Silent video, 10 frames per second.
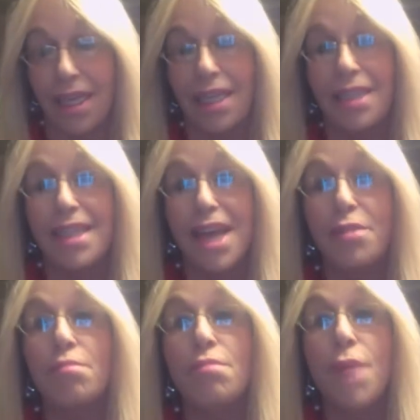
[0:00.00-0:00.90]
is that
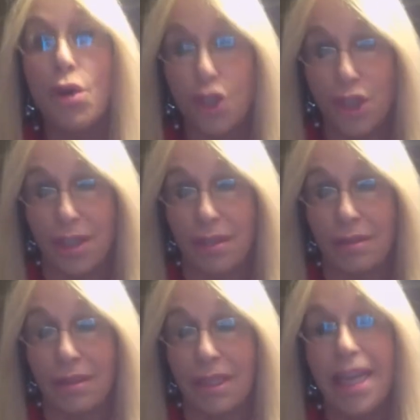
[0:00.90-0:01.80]

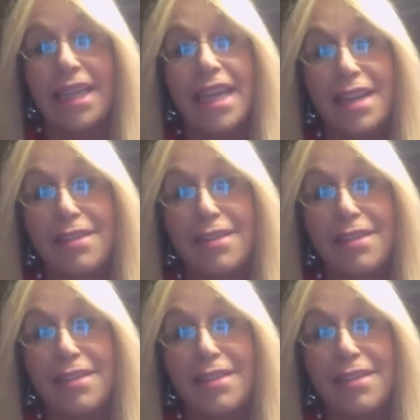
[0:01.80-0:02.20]
emotion can